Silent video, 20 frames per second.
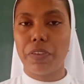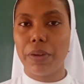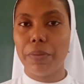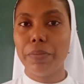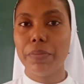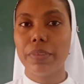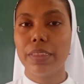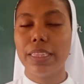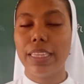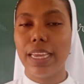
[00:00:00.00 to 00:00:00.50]

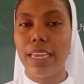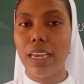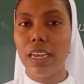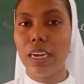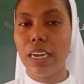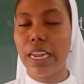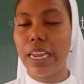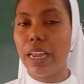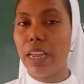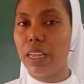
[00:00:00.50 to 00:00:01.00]
From
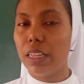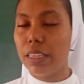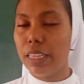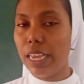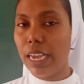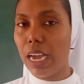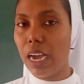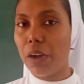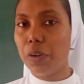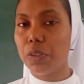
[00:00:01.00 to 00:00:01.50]
there
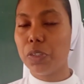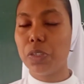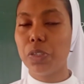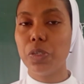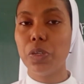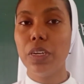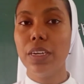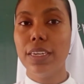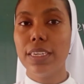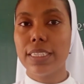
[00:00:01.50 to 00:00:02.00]
they have
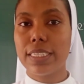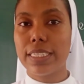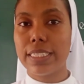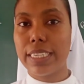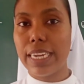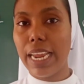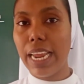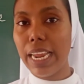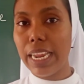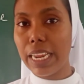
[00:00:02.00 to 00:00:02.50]
to
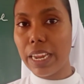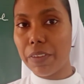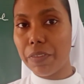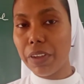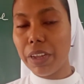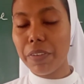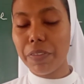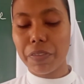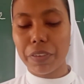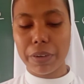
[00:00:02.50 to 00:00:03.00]
stay
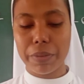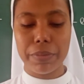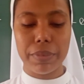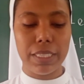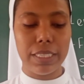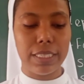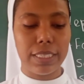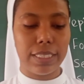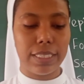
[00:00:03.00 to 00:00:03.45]
away from